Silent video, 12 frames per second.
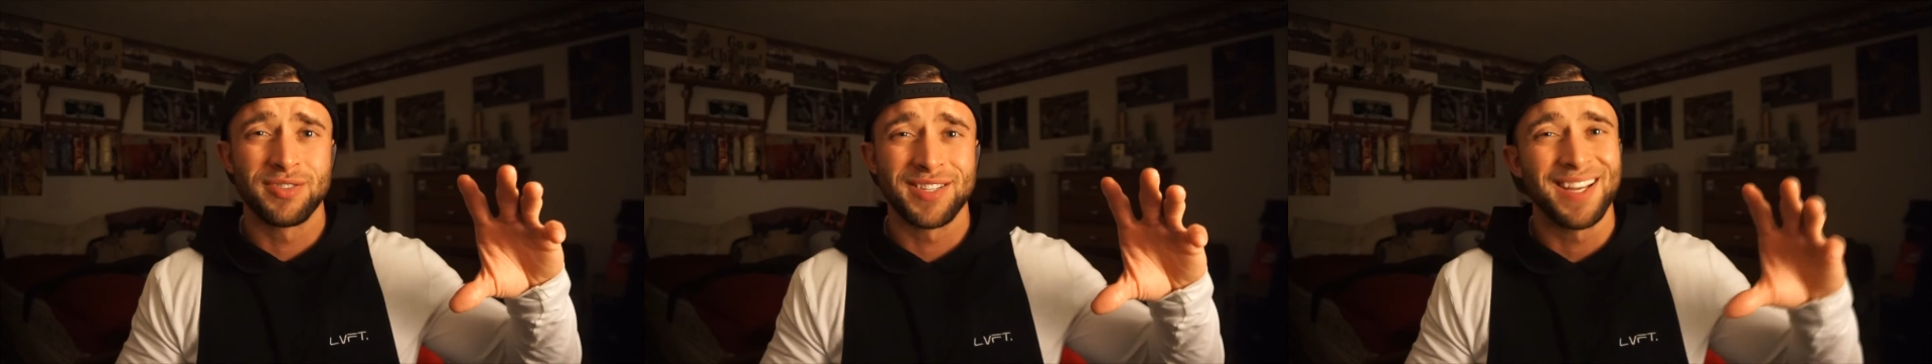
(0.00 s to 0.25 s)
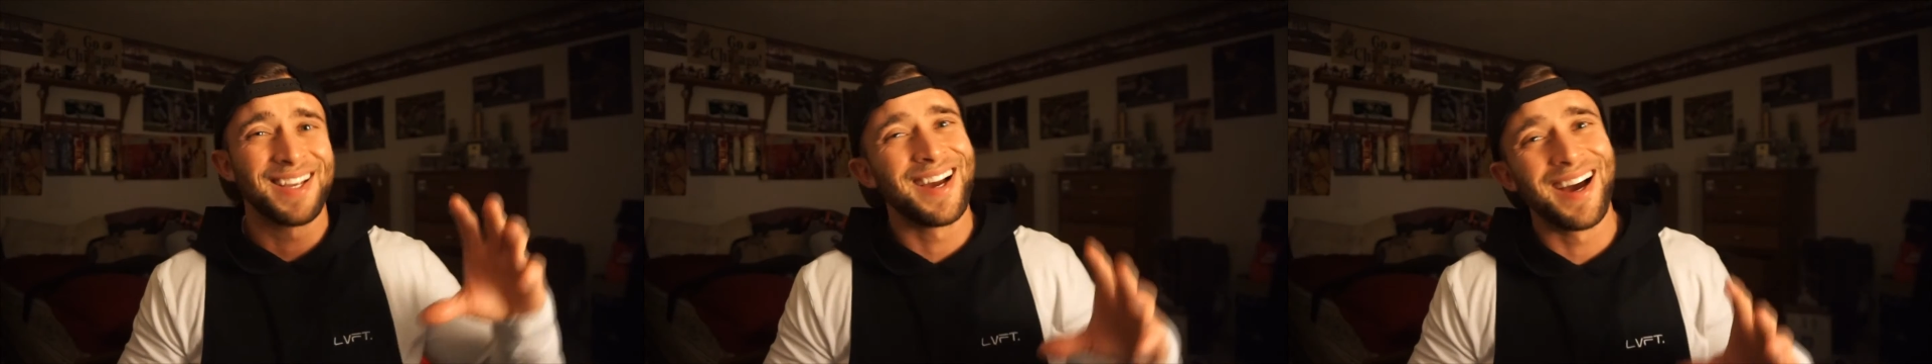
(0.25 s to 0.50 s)
was
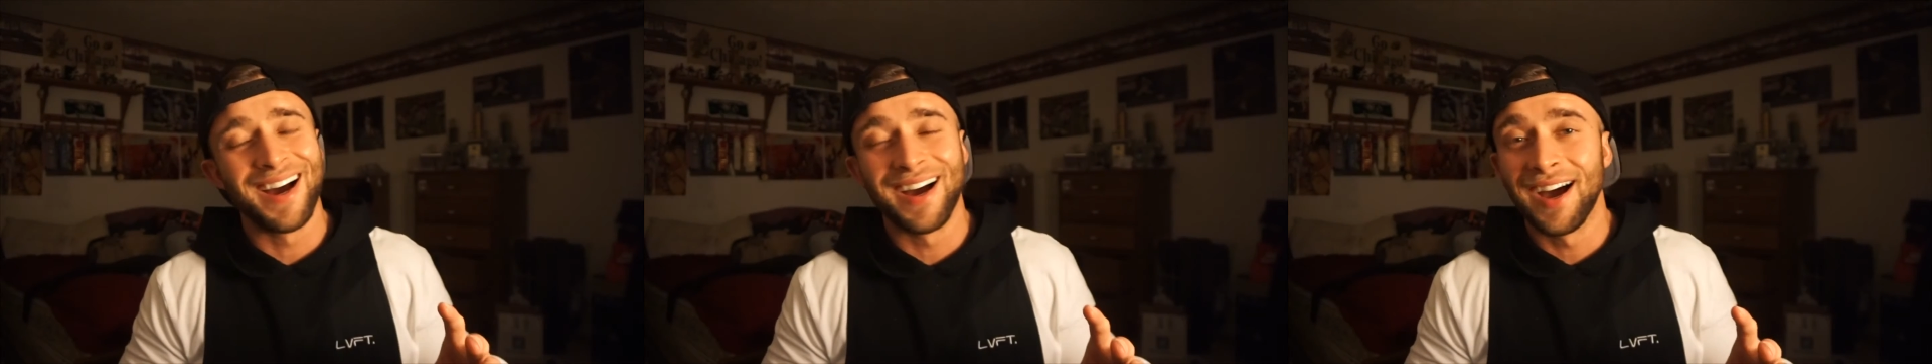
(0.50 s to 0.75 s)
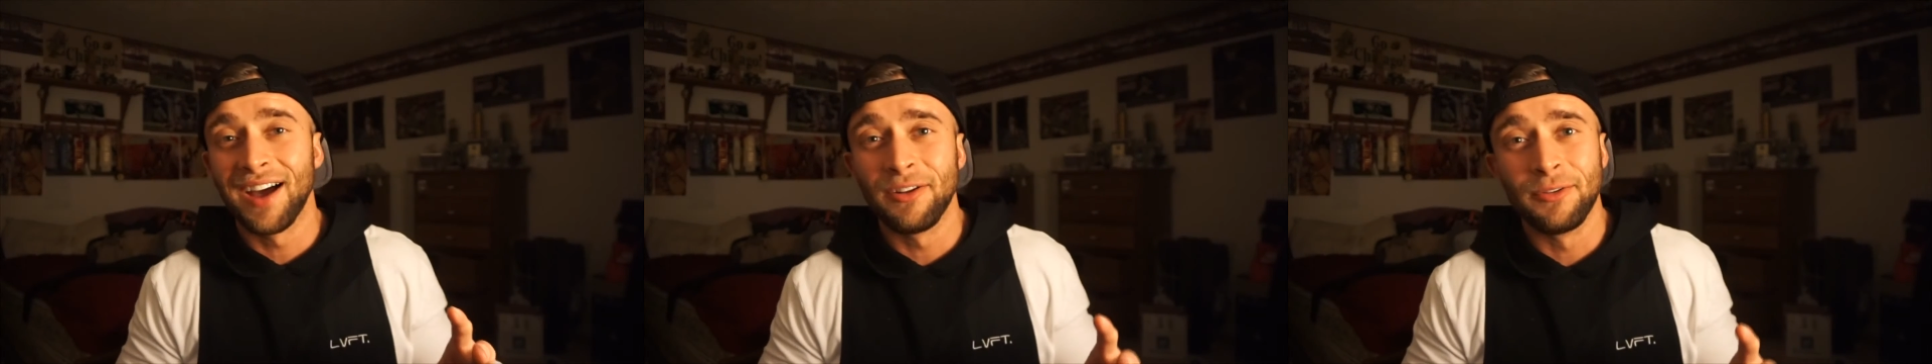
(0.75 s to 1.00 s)
like,
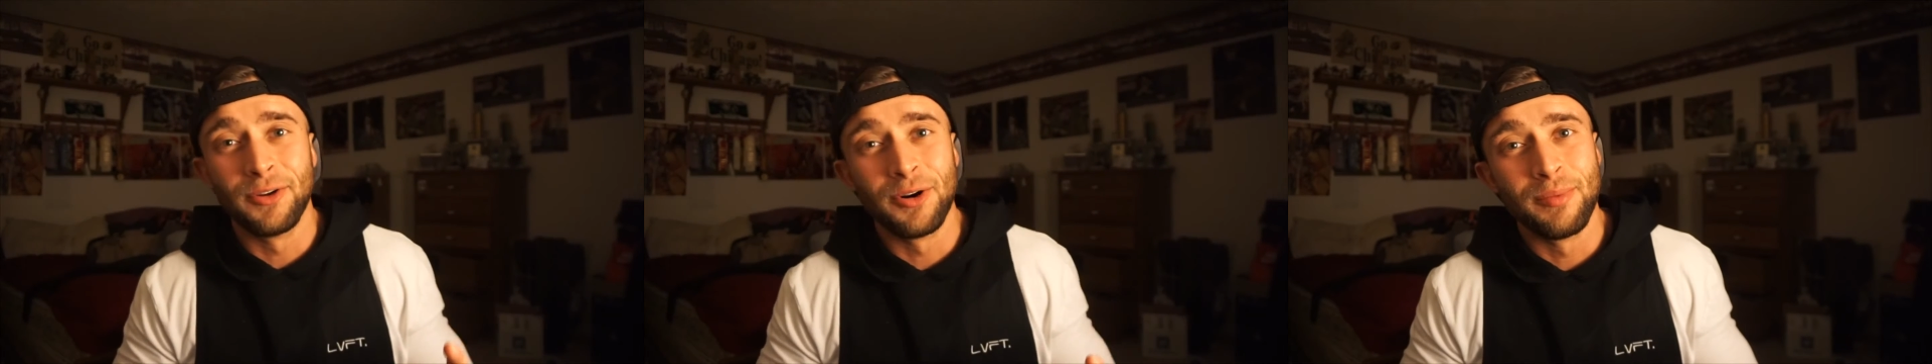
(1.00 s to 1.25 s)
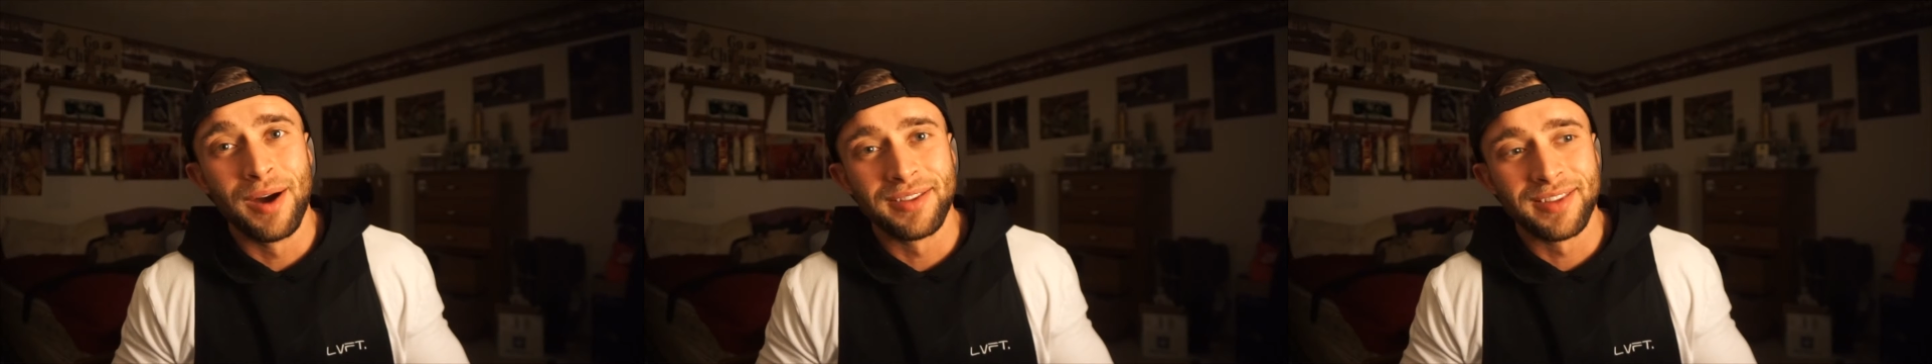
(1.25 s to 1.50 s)
I don't know
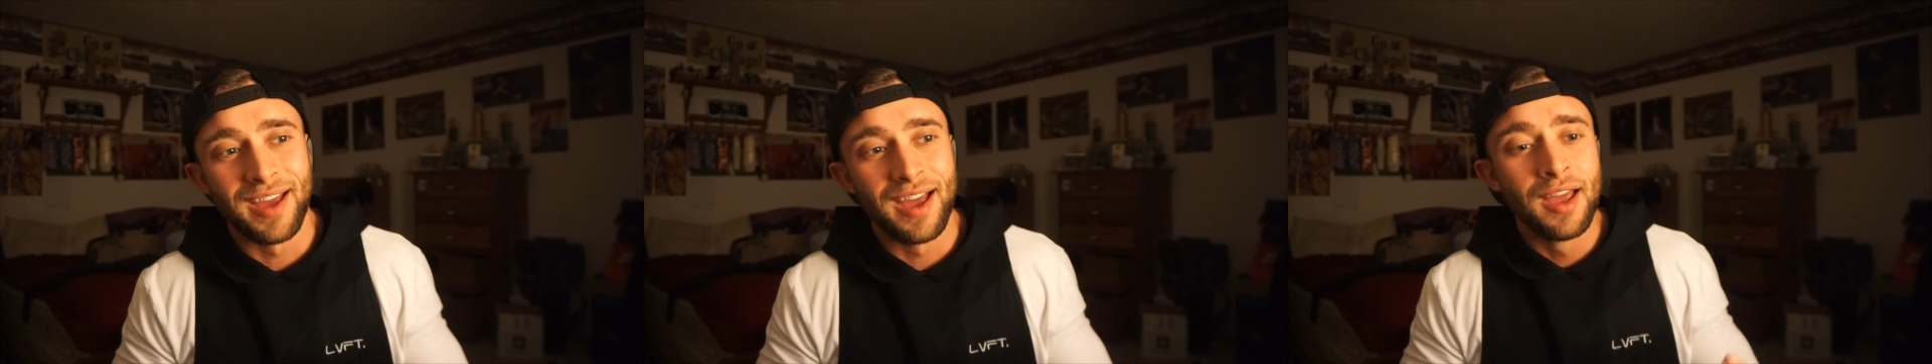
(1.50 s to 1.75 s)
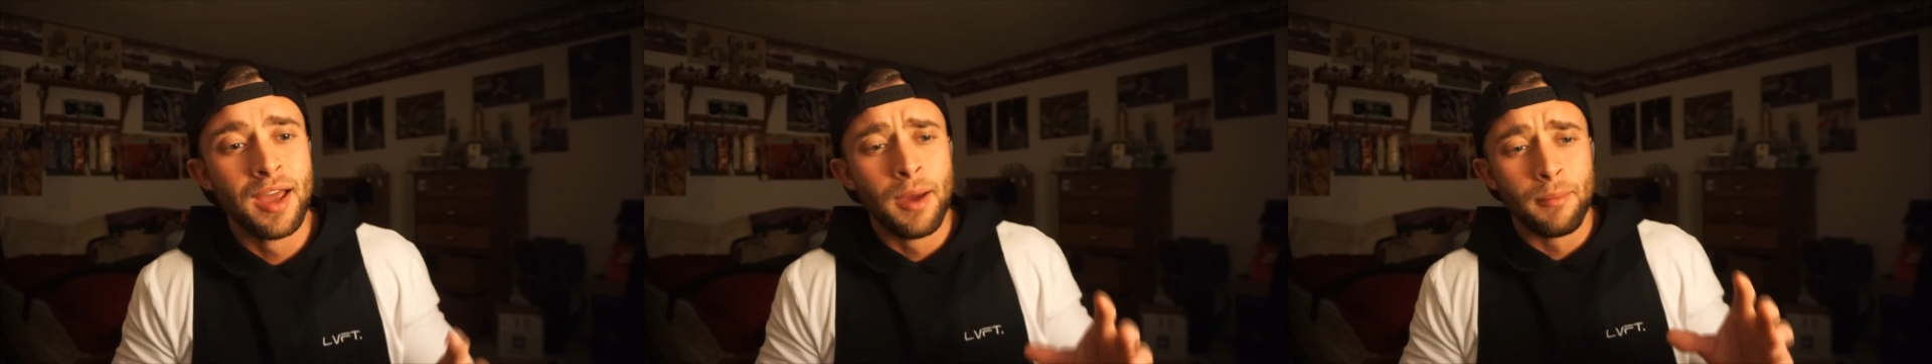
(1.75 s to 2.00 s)
about that.